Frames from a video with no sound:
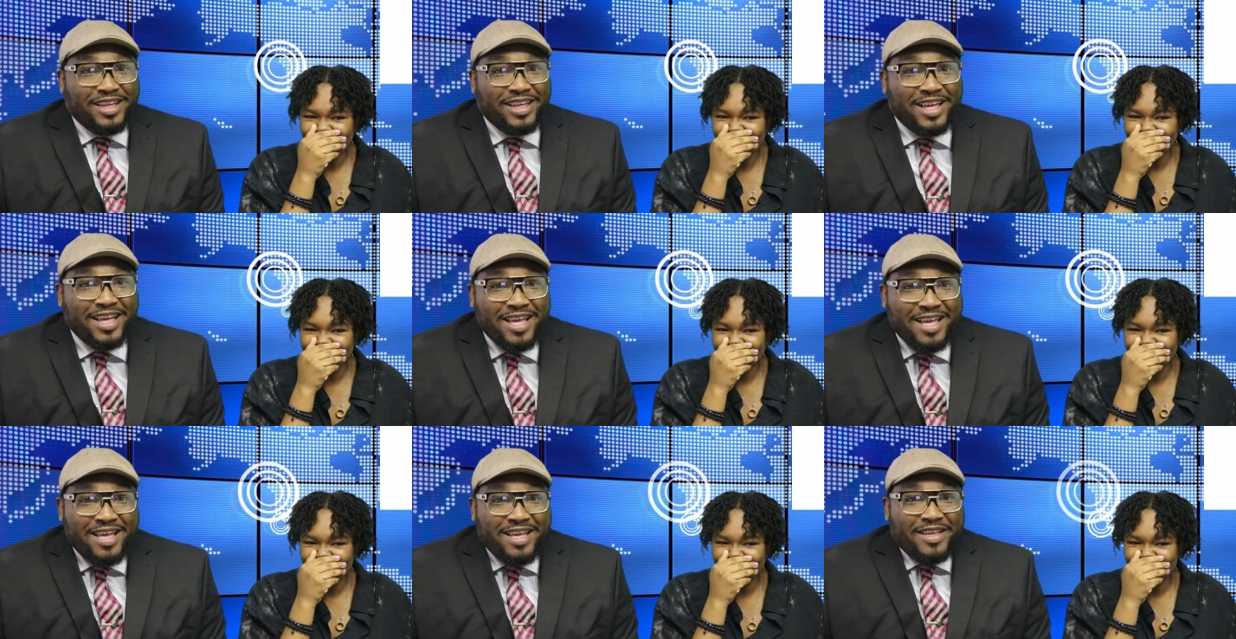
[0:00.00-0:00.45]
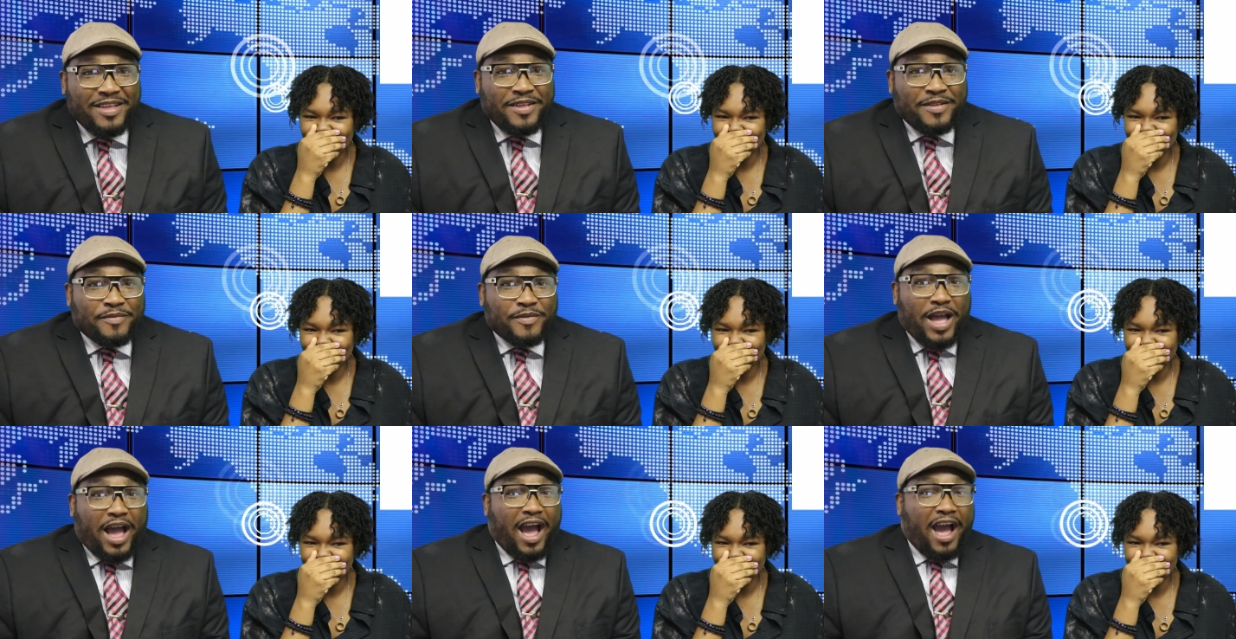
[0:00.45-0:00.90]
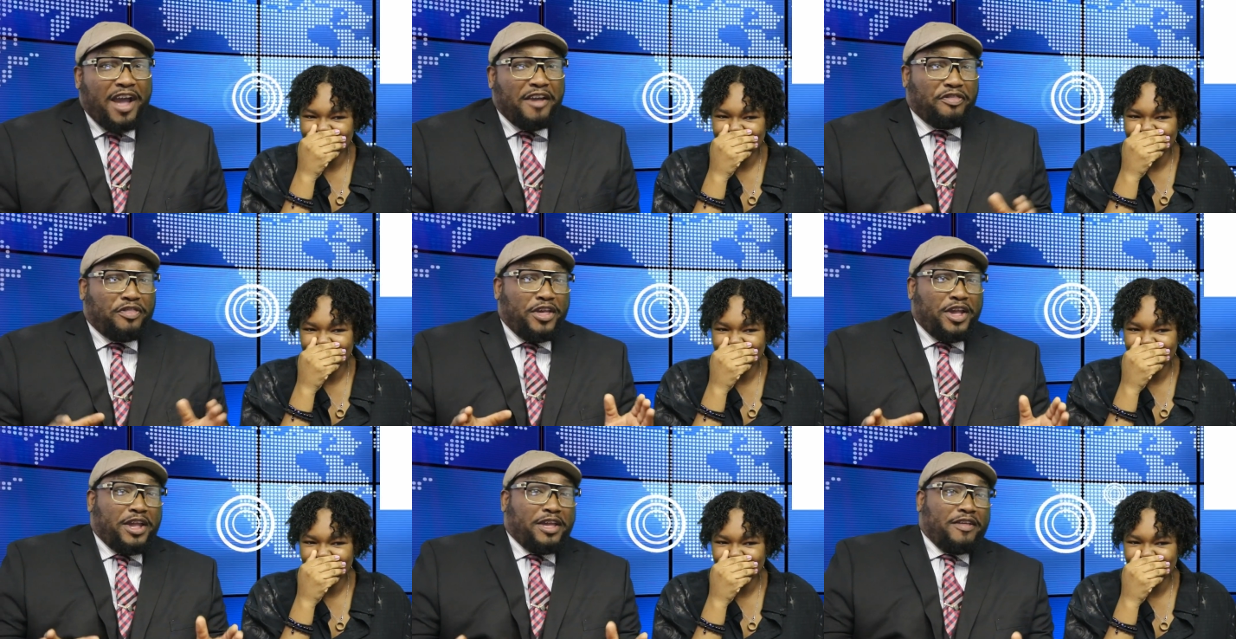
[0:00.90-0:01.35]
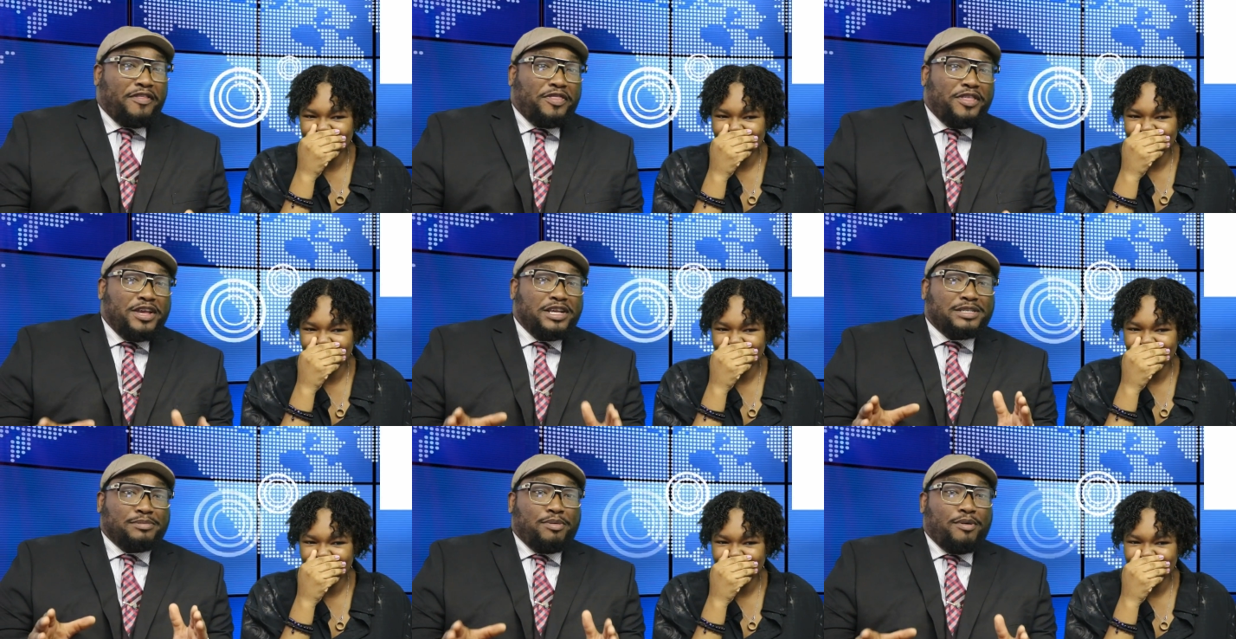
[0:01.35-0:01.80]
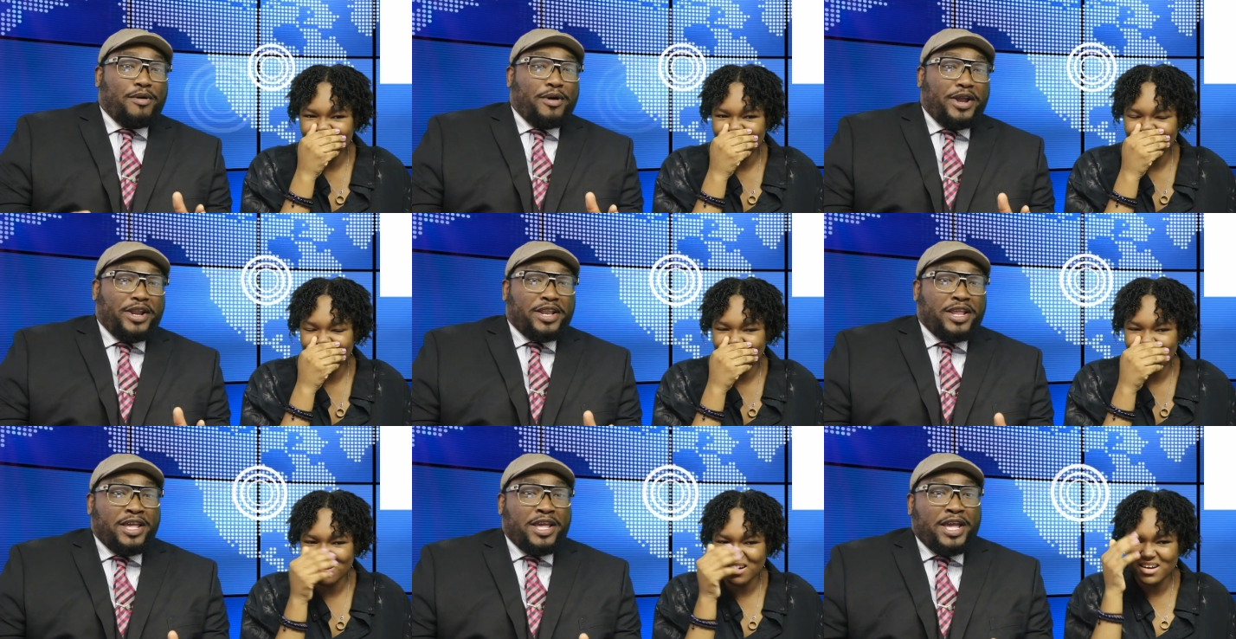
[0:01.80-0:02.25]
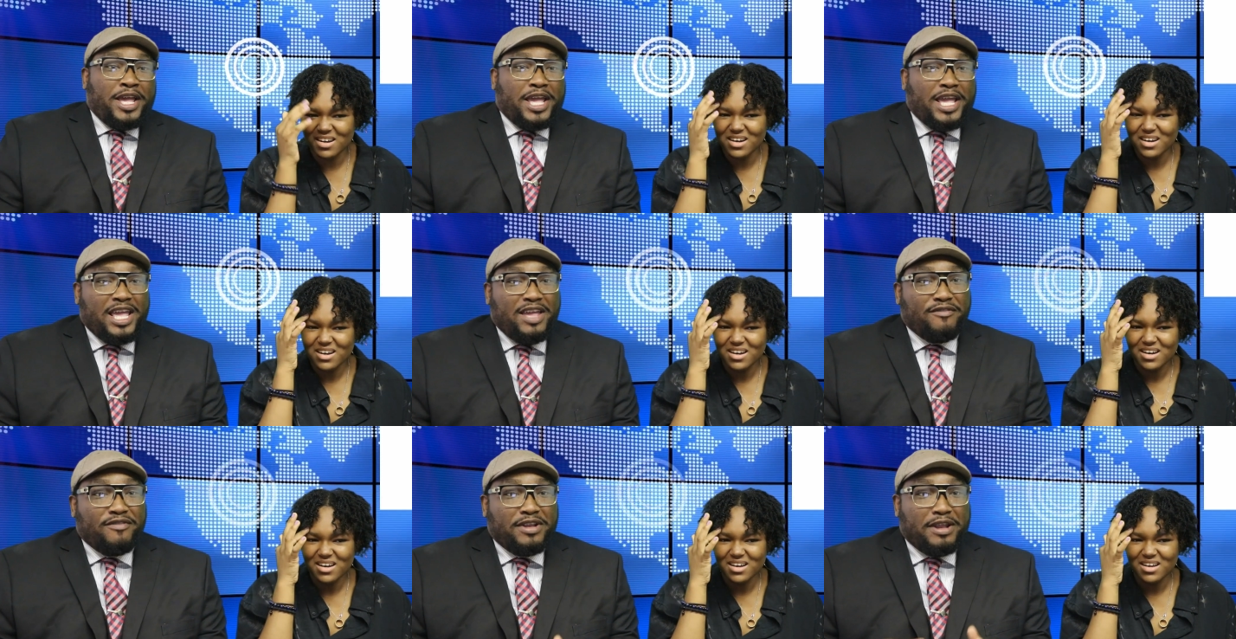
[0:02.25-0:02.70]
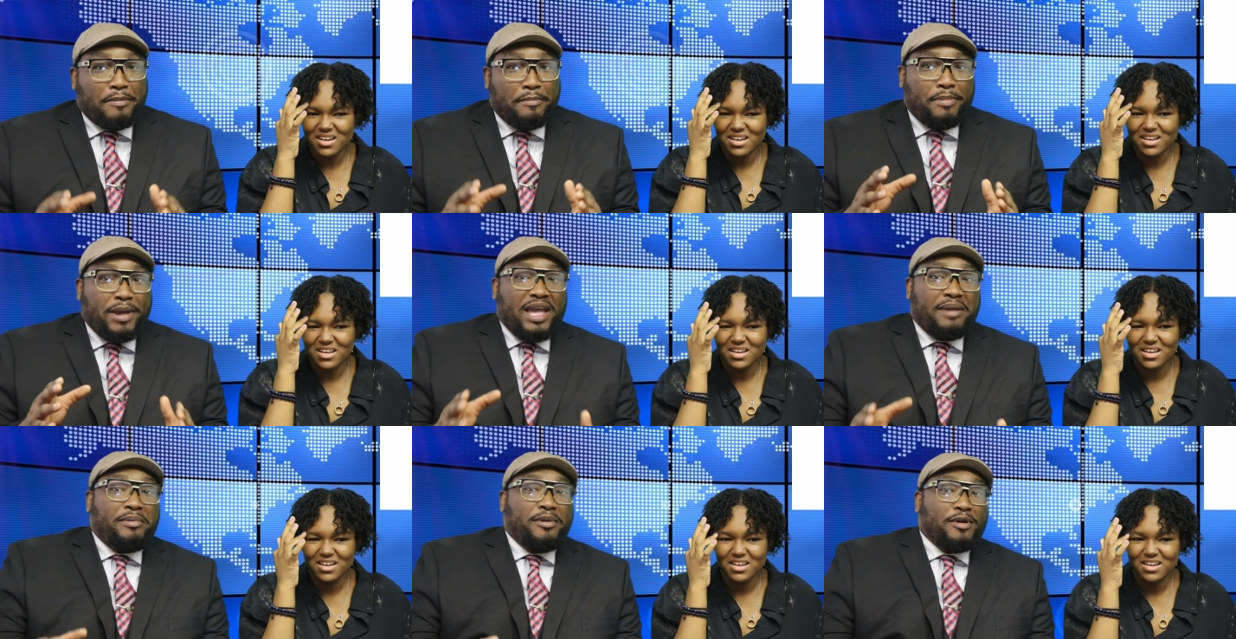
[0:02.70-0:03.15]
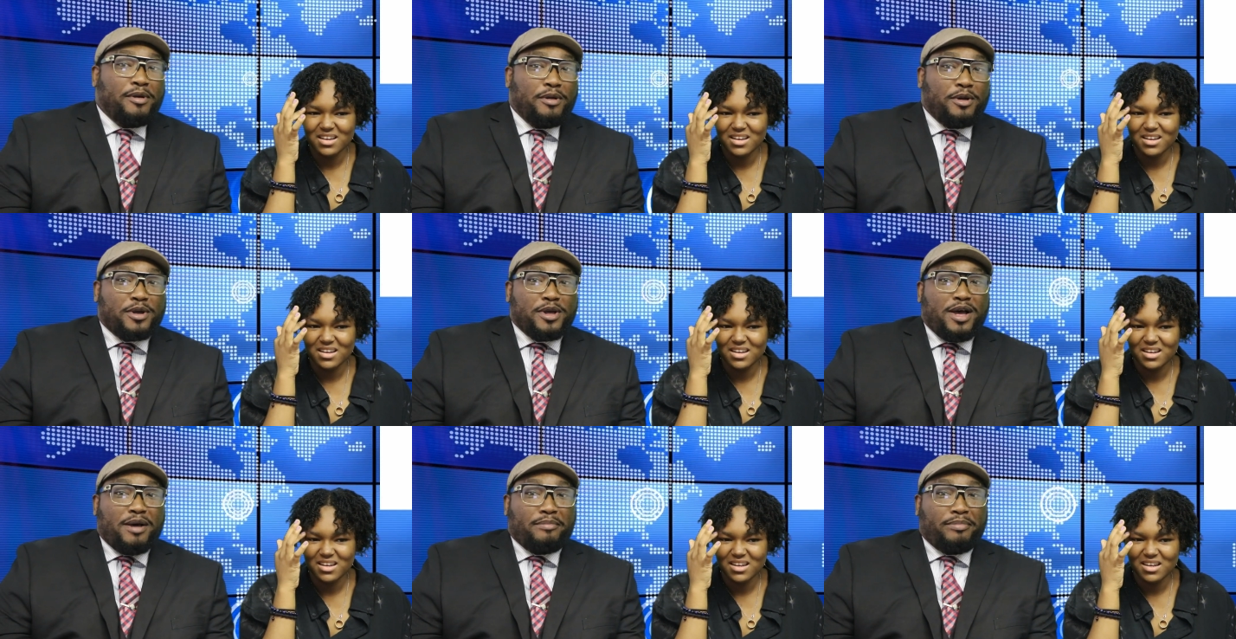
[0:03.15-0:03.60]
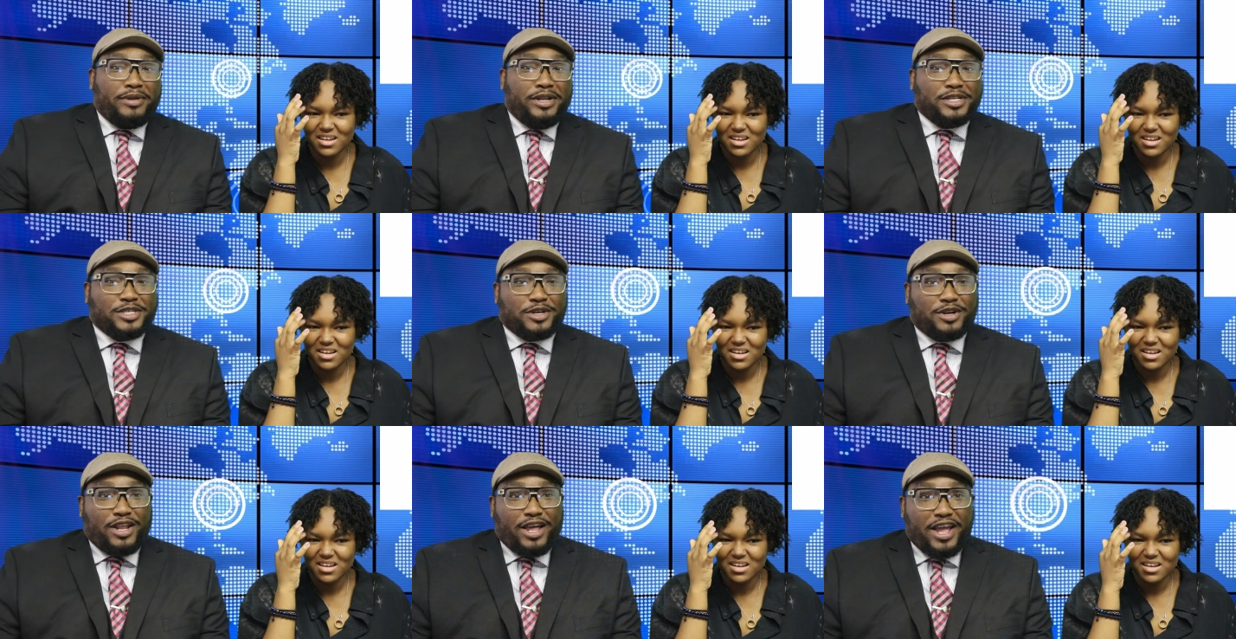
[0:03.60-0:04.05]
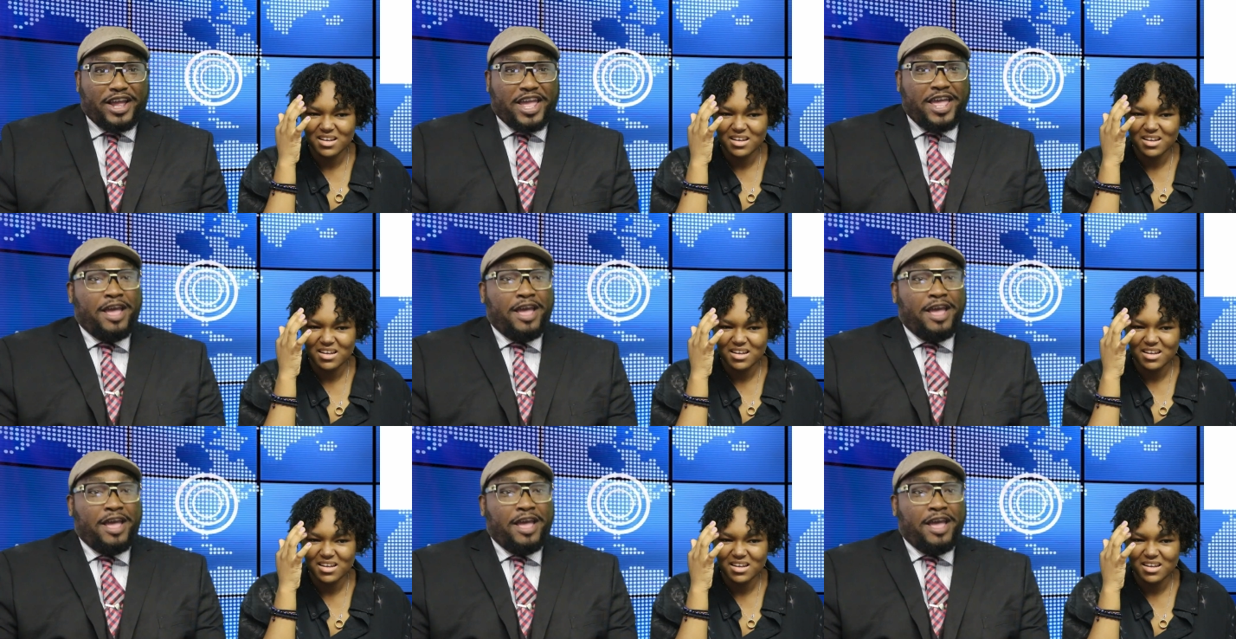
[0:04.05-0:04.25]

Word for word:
Speaker 1: Um. I think at this point, even the baby oil companies are like,